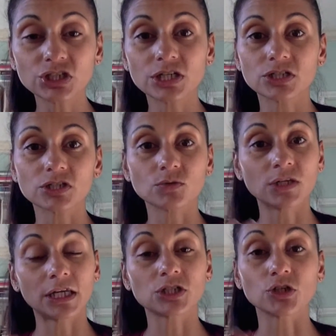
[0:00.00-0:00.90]
such as
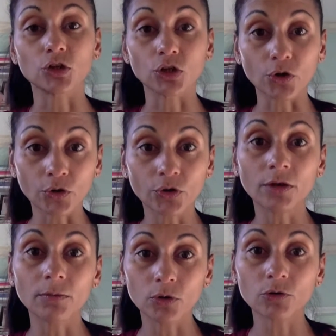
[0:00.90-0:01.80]
needing to learn
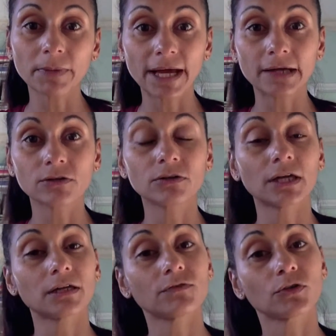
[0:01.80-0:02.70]
the motor pattern,
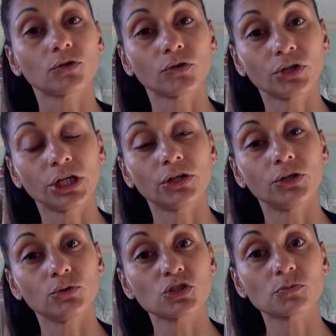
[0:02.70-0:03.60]
like if you're learning a
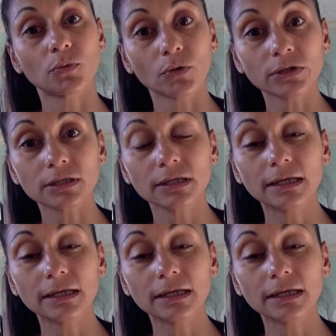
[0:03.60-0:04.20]
new sport.